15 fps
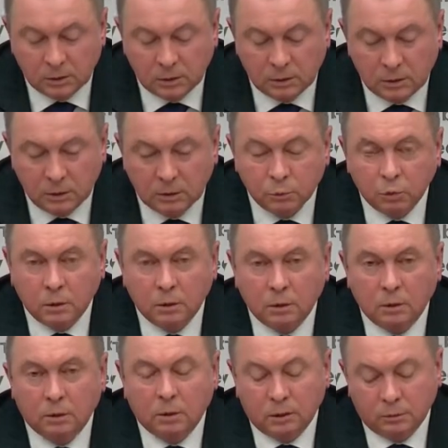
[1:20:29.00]
I've heard
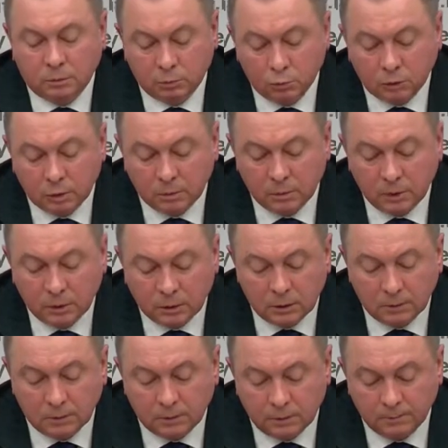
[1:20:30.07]
from my
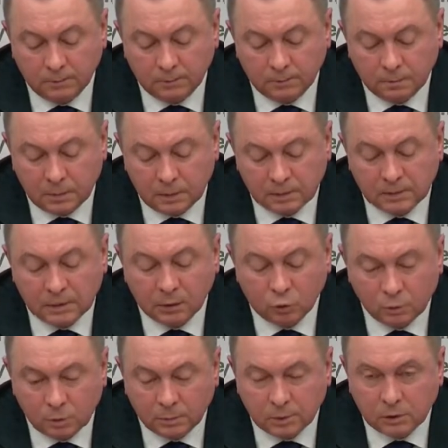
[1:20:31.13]
colleagues,
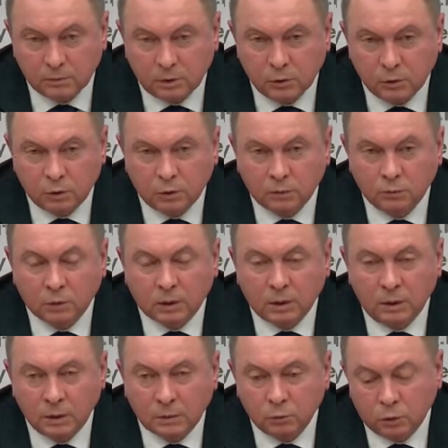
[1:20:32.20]
from my
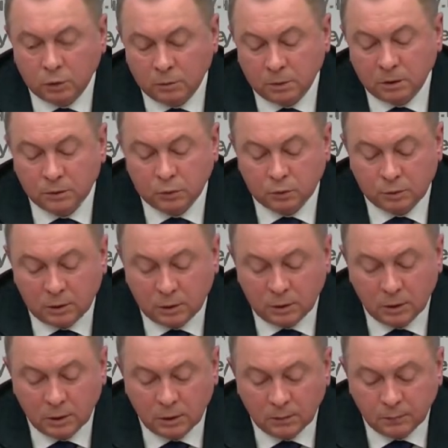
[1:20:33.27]
acquaintances,
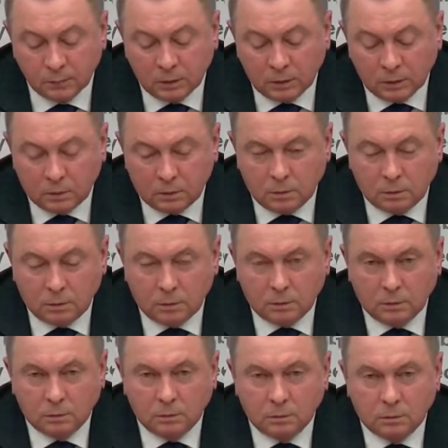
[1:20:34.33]
my friends
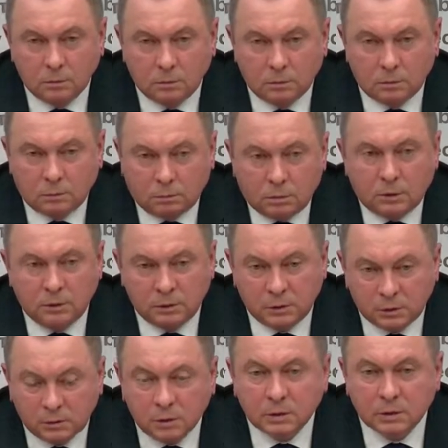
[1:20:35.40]
in Ukraine, for
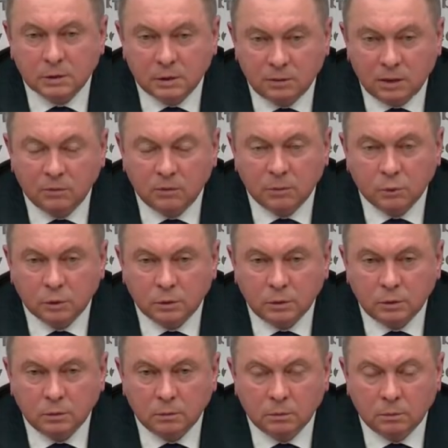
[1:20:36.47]
instance,
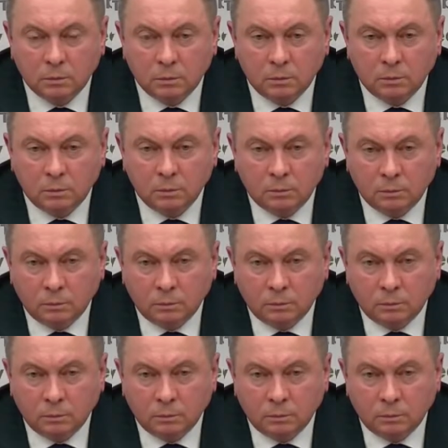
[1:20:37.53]
that they have